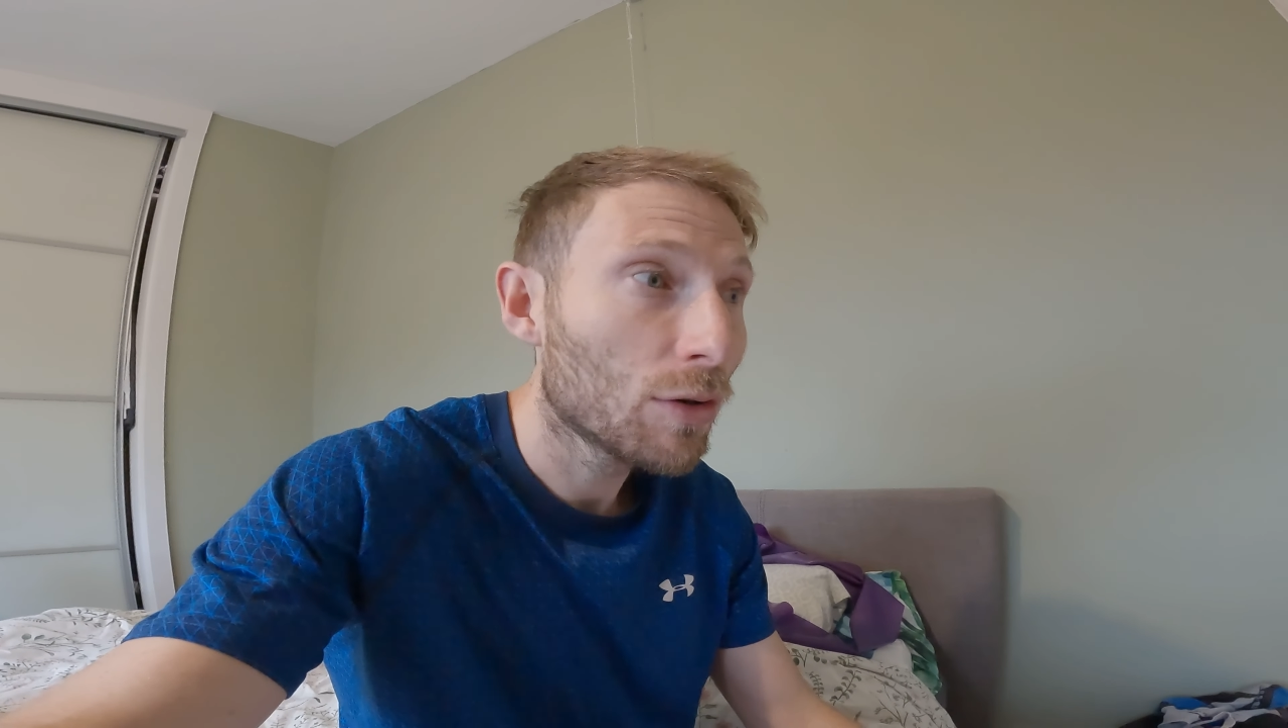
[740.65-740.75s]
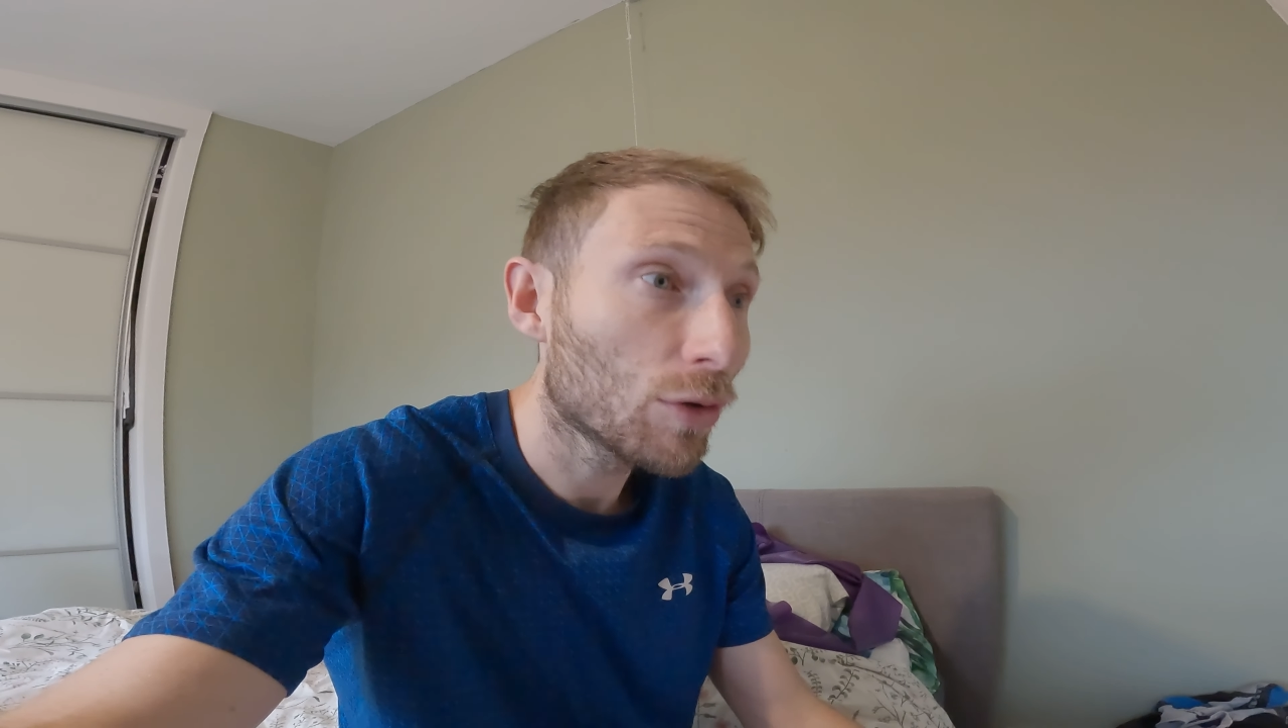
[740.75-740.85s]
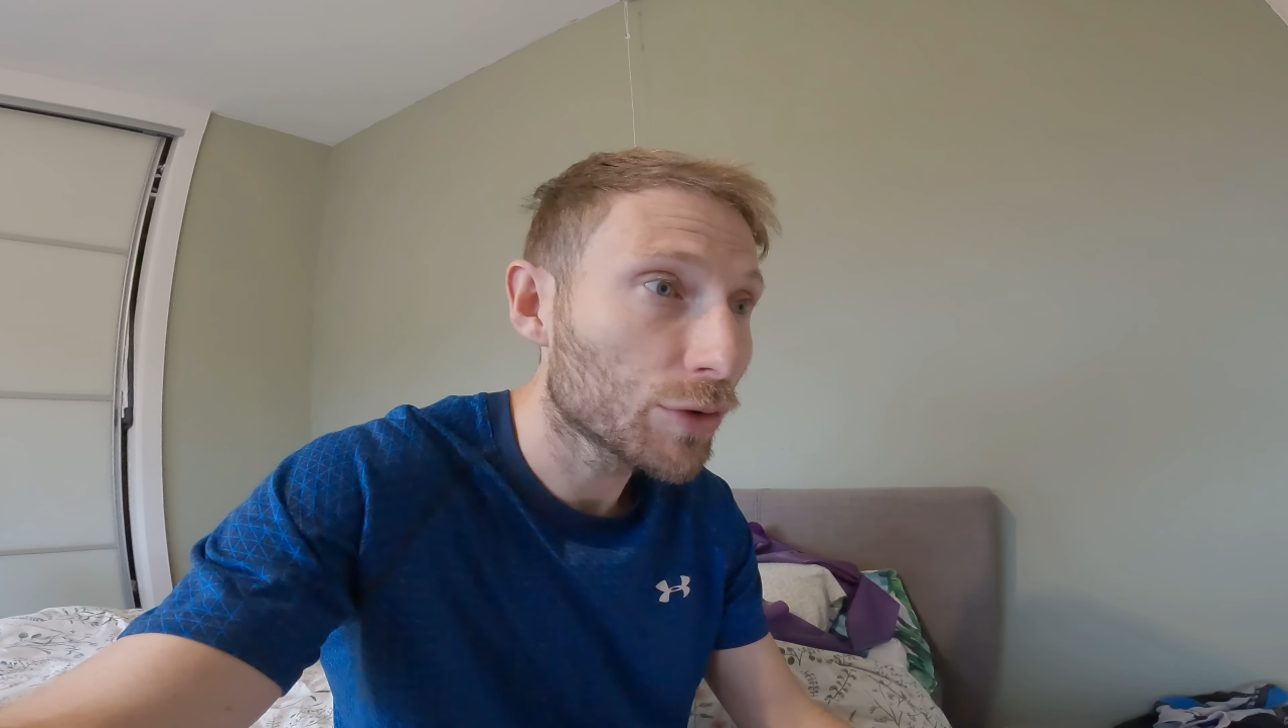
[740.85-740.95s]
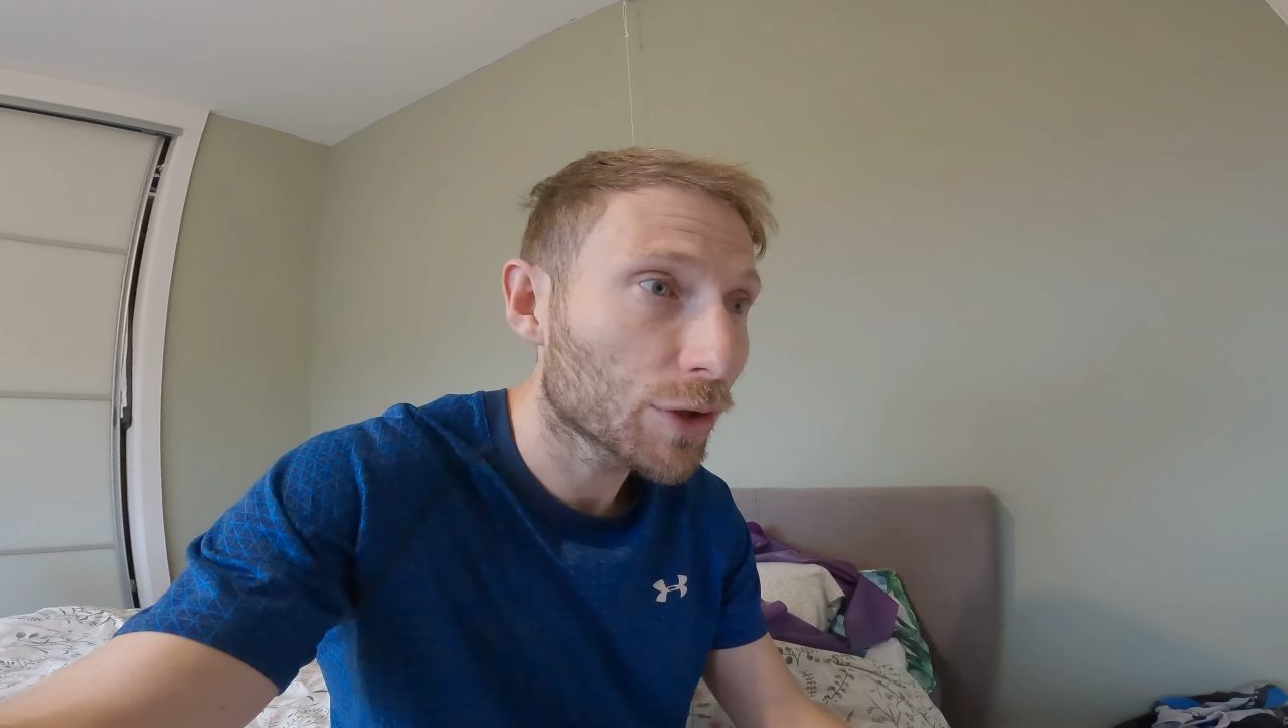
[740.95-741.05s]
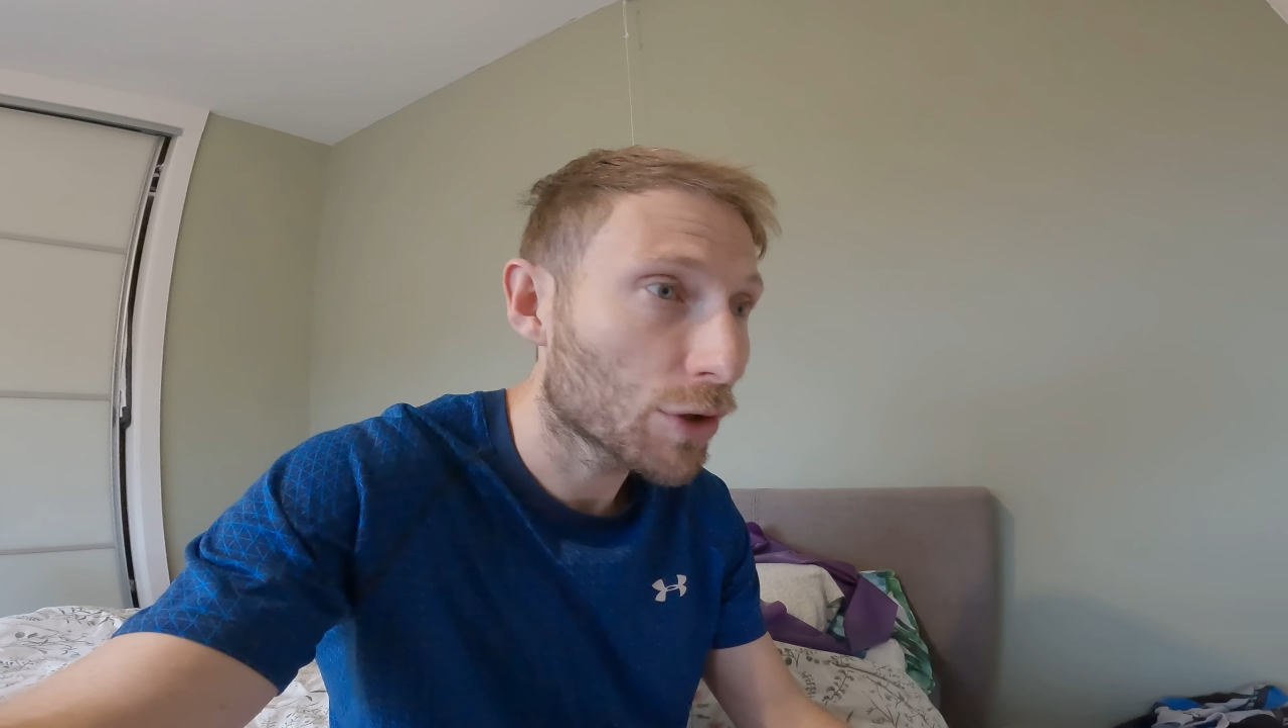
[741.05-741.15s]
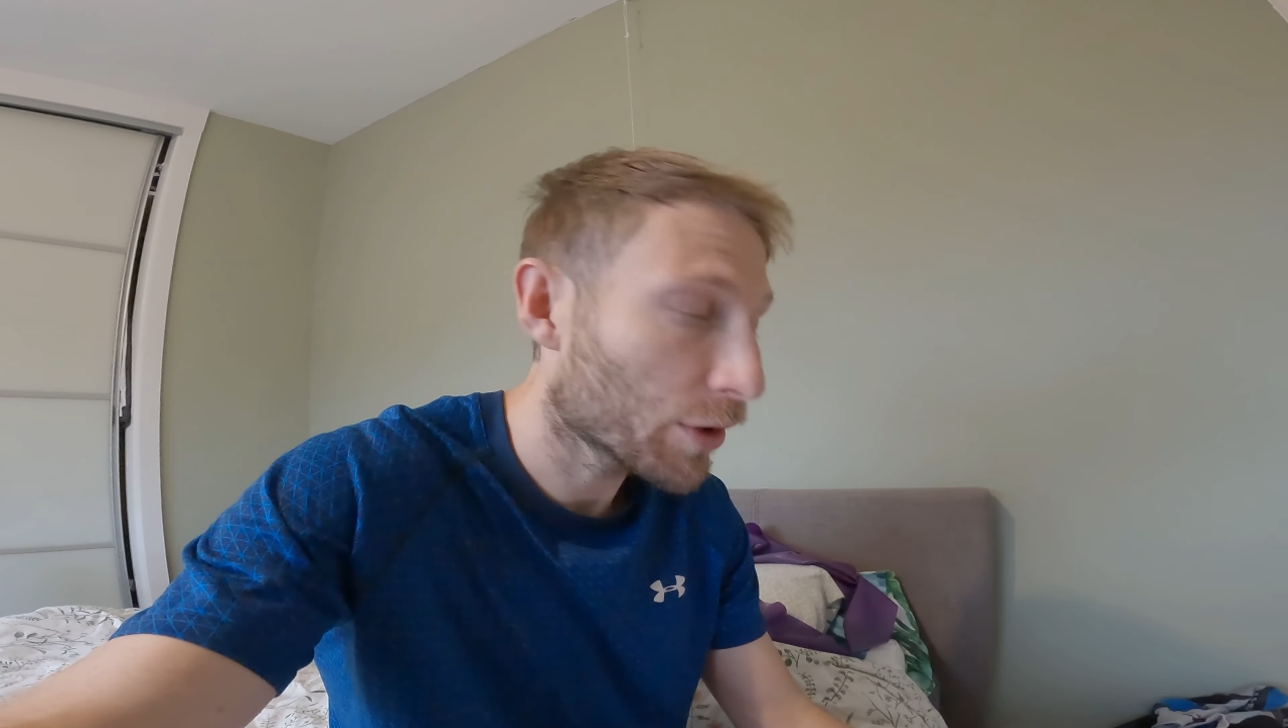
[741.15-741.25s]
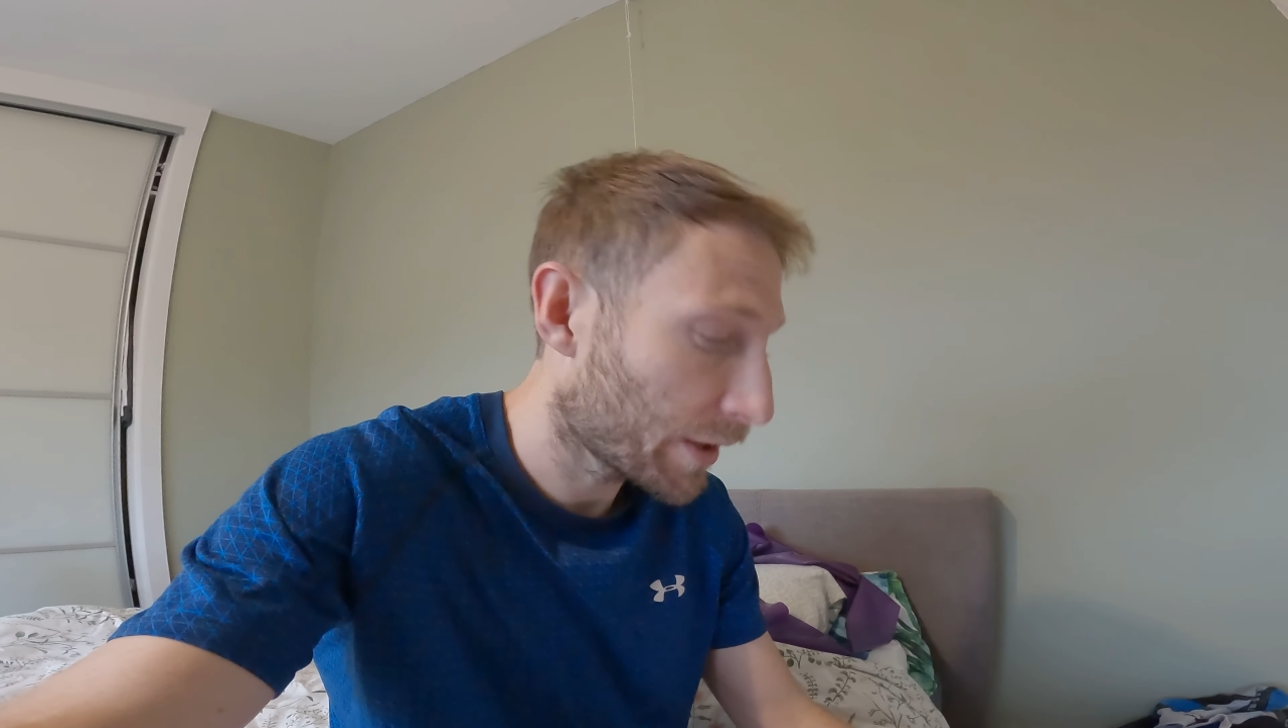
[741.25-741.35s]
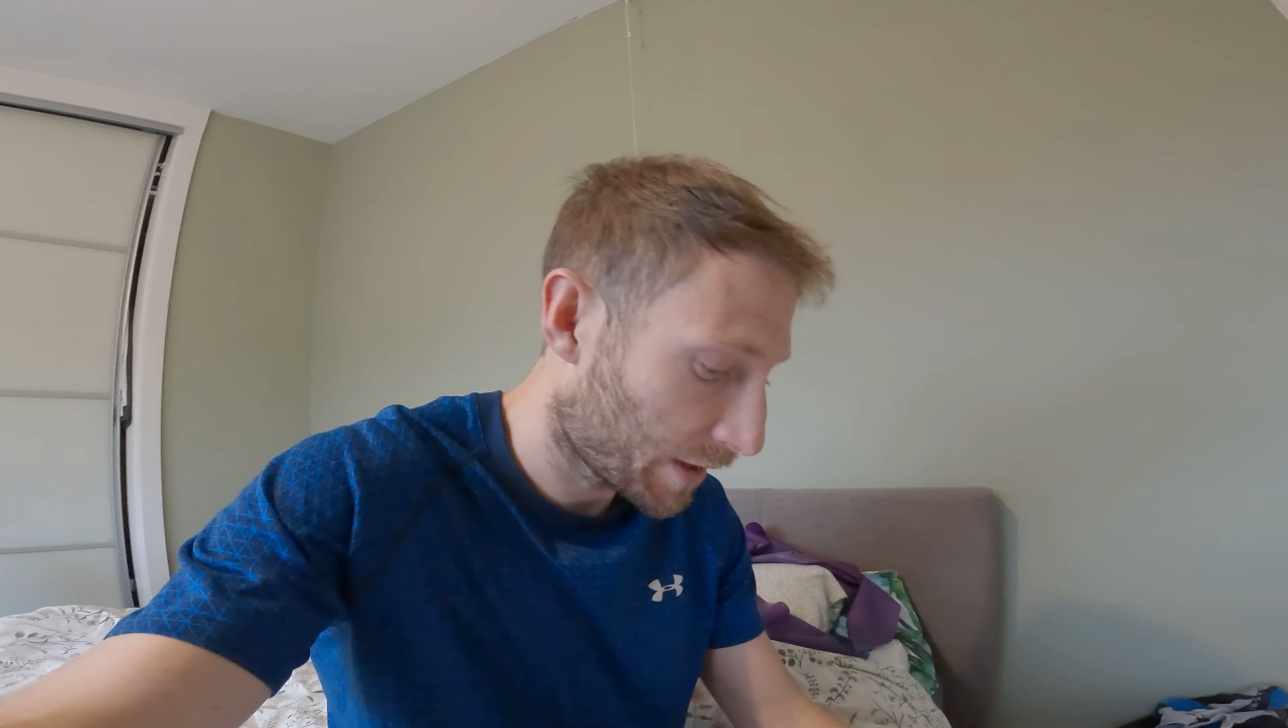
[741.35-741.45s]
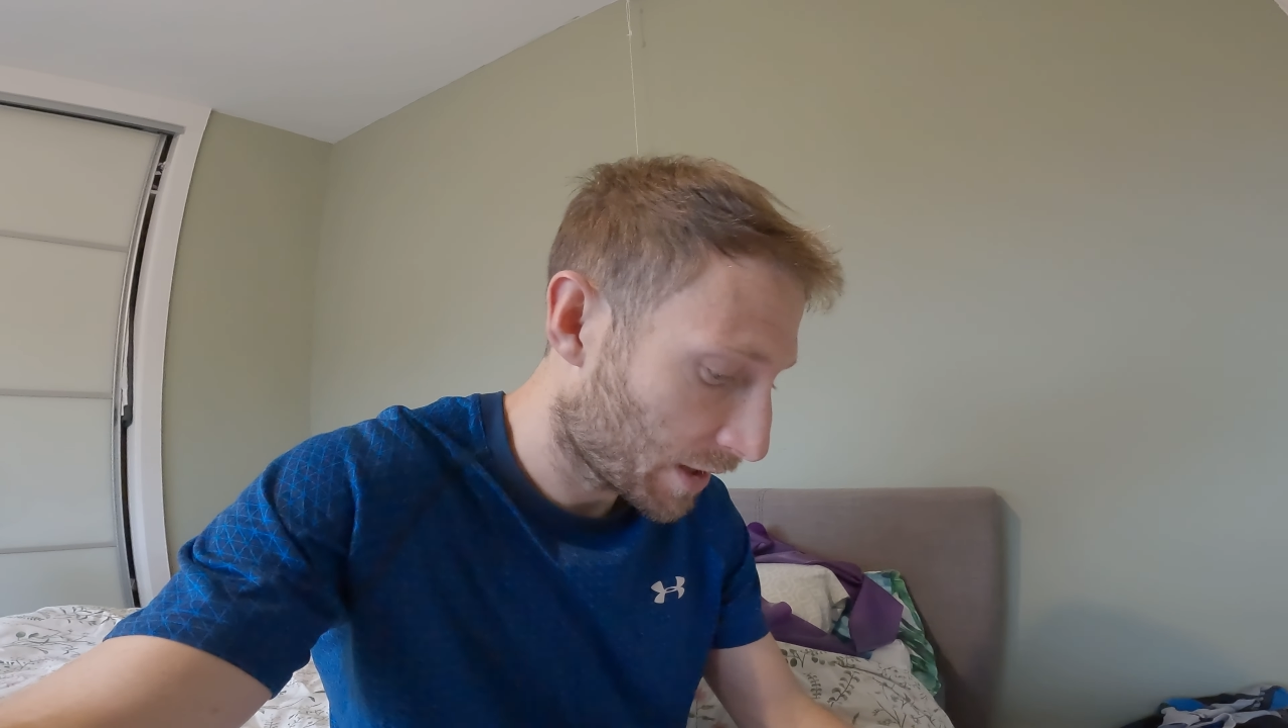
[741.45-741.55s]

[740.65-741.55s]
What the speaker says: undercooking